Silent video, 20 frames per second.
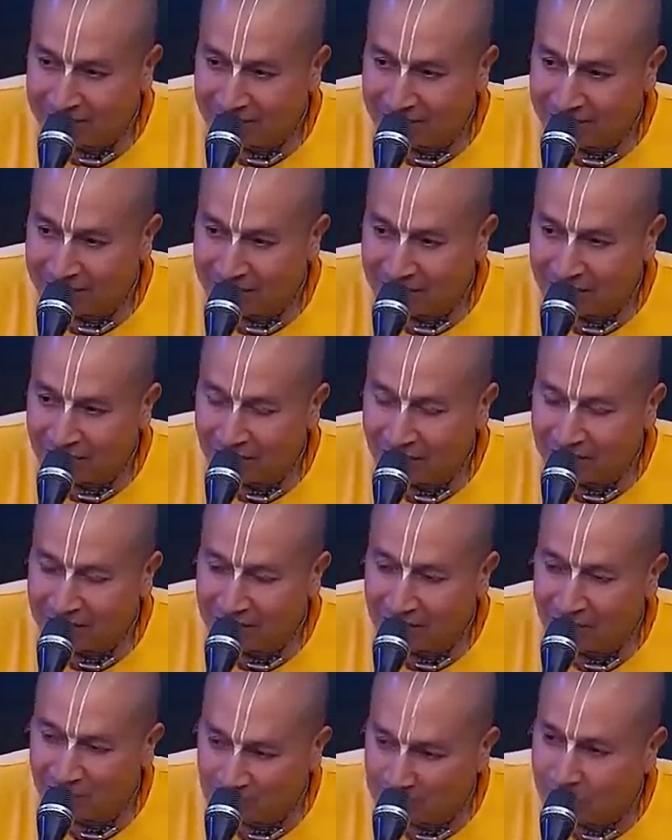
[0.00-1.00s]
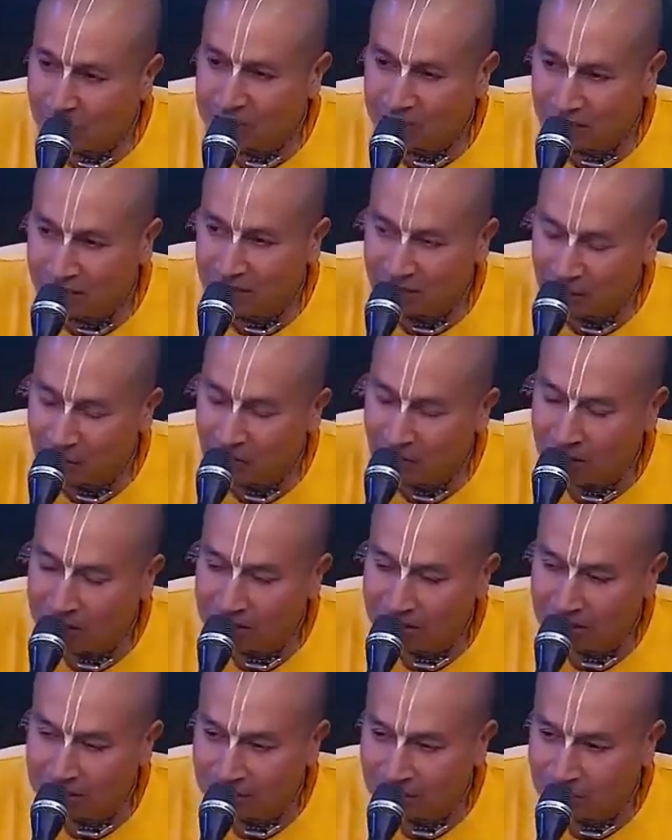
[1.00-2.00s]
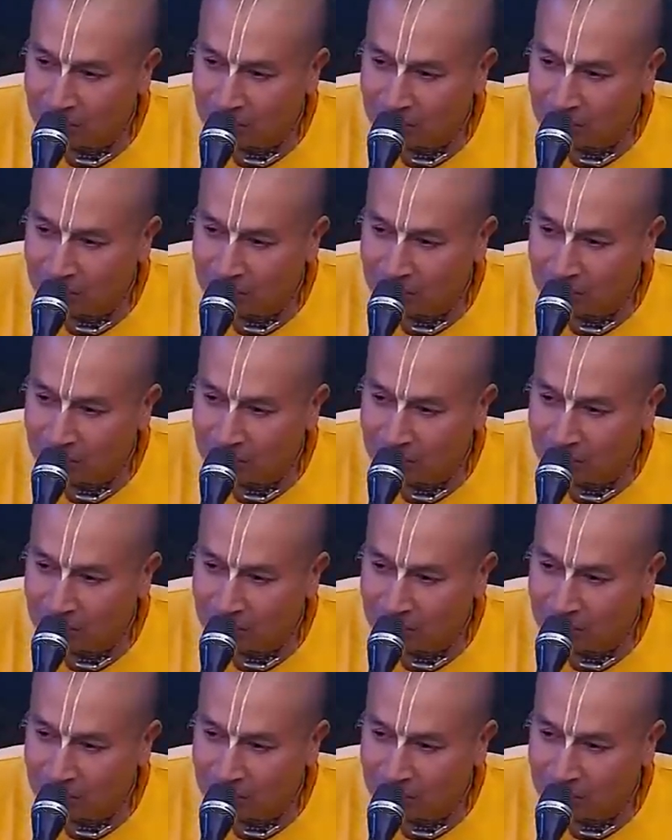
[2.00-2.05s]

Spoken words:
attracted him, especially Raghunath Das